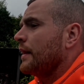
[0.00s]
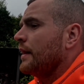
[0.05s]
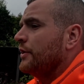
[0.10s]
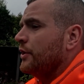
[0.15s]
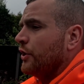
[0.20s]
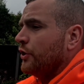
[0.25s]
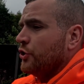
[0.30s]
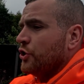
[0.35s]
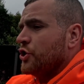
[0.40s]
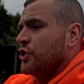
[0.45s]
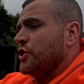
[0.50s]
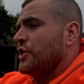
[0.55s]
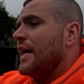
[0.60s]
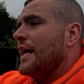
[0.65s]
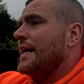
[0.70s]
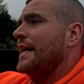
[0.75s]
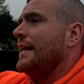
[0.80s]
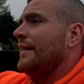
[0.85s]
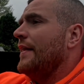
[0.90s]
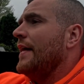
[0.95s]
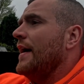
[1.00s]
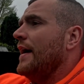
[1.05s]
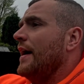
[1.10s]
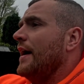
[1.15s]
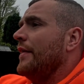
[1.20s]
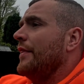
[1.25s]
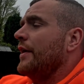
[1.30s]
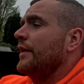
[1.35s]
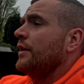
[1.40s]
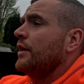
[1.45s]
You can just stack it there,
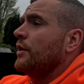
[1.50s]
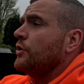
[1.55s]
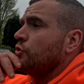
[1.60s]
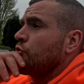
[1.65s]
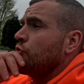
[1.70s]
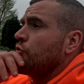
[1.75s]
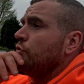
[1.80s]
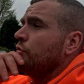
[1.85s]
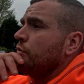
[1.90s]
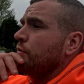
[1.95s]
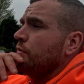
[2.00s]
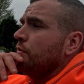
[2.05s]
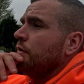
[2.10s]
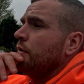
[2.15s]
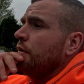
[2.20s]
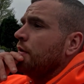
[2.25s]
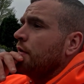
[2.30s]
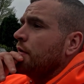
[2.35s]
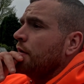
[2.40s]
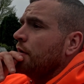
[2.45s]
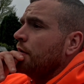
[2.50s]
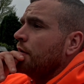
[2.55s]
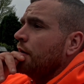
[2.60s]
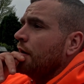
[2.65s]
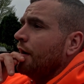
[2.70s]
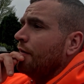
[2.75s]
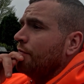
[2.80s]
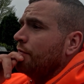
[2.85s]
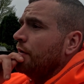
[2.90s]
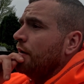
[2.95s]
and then as soon as
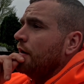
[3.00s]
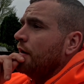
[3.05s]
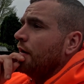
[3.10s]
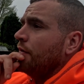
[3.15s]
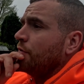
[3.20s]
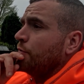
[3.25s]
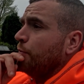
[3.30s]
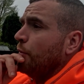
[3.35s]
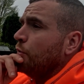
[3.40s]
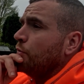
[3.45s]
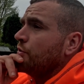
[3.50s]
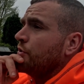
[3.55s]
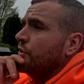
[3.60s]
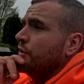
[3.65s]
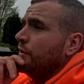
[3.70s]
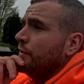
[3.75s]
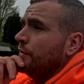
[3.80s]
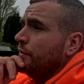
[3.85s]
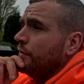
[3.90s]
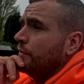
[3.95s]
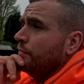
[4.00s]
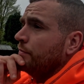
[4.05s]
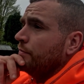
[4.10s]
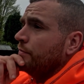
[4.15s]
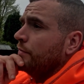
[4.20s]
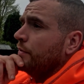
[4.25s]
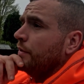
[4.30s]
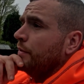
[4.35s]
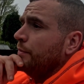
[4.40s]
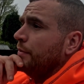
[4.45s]
I've spoke to
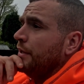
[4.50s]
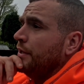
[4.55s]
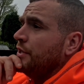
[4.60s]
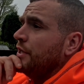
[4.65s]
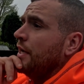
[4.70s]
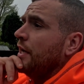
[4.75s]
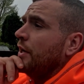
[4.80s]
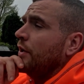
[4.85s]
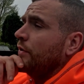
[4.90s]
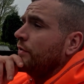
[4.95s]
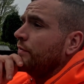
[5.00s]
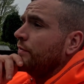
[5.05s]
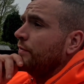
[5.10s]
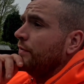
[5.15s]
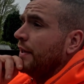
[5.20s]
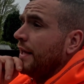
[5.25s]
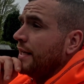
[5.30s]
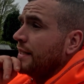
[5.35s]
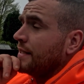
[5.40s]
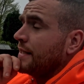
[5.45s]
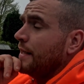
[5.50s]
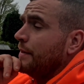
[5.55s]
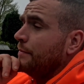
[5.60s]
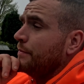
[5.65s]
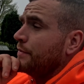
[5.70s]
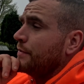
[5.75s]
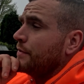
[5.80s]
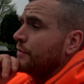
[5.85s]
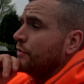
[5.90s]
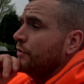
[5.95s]
BJL, their
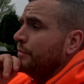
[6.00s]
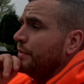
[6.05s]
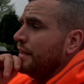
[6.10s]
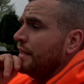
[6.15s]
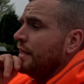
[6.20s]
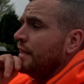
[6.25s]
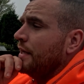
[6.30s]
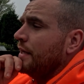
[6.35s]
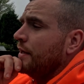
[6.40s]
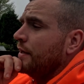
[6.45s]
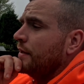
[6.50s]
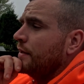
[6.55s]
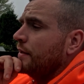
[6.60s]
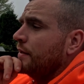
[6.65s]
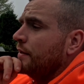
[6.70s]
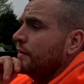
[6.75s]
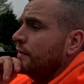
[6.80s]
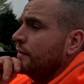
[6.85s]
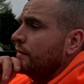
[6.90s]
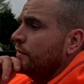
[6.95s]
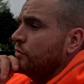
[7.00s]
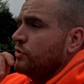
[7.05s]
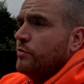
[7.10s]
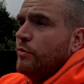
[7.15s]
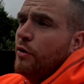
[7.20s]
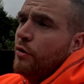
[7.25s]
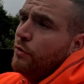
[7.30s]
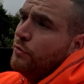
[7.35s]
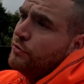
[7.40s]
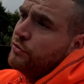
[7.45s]
skip's going to be here
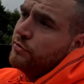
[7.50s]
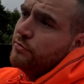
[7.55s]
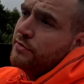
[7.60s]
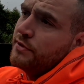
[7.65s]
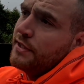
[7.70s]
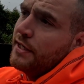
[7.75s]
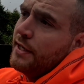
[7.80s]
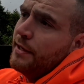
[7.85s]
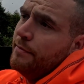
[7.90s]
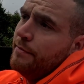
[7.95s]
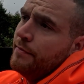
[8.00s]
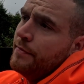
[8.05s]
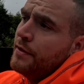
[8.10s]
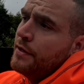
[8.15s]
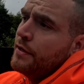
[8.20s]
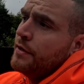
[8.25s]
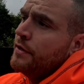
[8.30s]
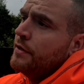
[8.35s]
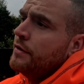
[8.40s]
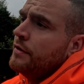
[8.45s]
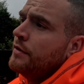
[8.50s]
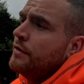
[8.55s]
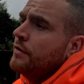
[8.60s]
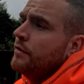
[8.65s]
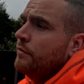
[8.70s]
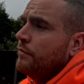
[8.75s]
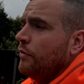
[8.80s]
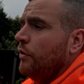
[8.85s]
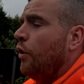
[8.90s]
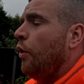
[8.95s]
tomorrow sometime.
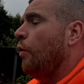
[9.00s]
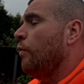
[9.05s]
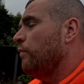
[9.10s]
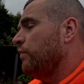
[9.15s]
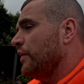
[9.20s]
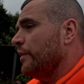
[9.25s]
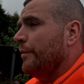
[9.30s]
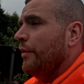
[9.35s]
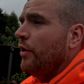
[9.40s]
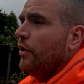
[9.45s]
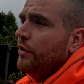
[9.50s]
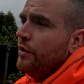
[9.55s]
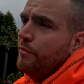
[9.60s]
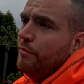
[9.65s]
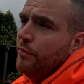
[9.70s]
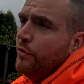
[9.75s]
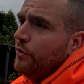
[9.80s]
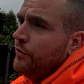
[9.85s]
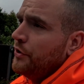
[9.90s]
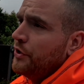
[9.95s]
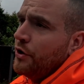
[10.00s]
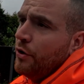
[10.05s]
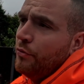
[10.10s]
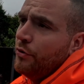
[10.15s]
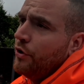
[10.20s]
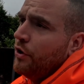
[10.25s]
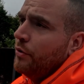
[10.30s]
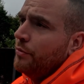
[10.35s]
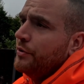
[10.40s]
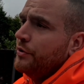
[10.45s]
Hopefully morning, but they don't
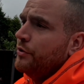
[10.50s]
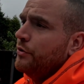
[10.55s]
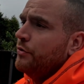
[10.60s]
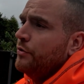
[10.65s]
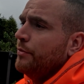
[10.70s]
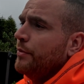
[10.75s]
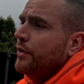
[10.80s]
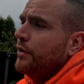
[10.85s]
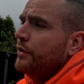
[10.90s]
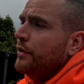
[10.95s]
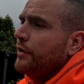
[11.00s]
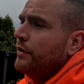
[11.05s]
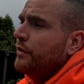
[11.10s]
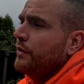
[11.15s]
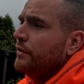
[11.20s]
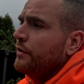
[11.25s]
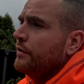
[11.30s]
normally do the morning.